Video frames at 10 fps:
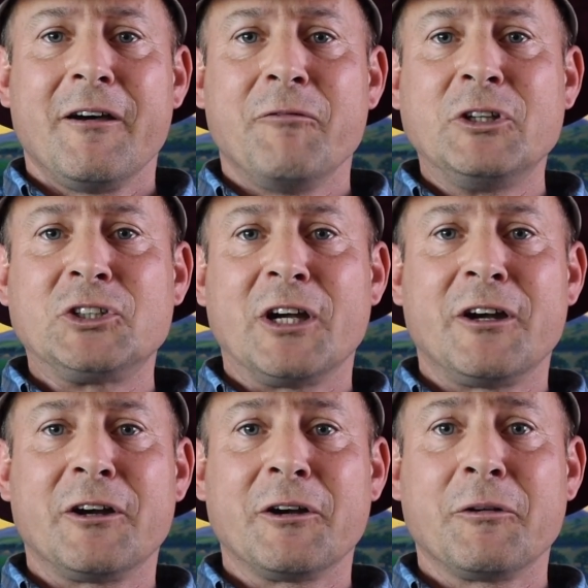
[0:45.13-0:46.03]
which
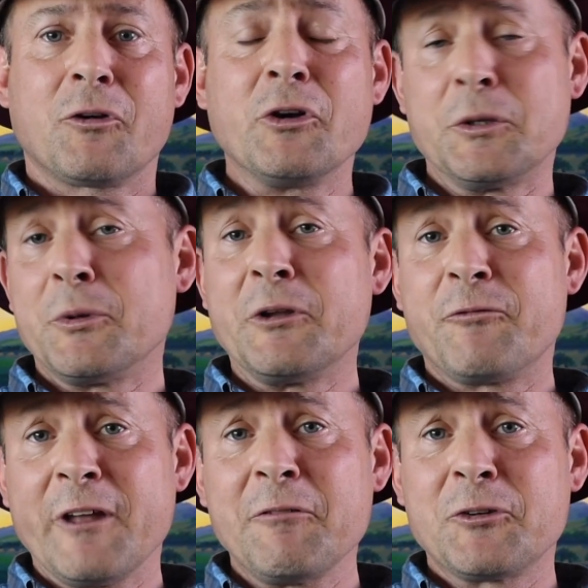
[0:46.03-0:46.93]
are contributing
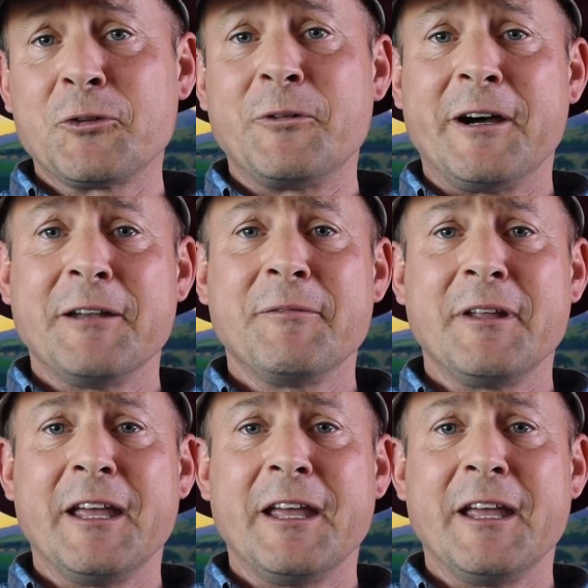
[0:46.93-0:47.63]
flavors to wine,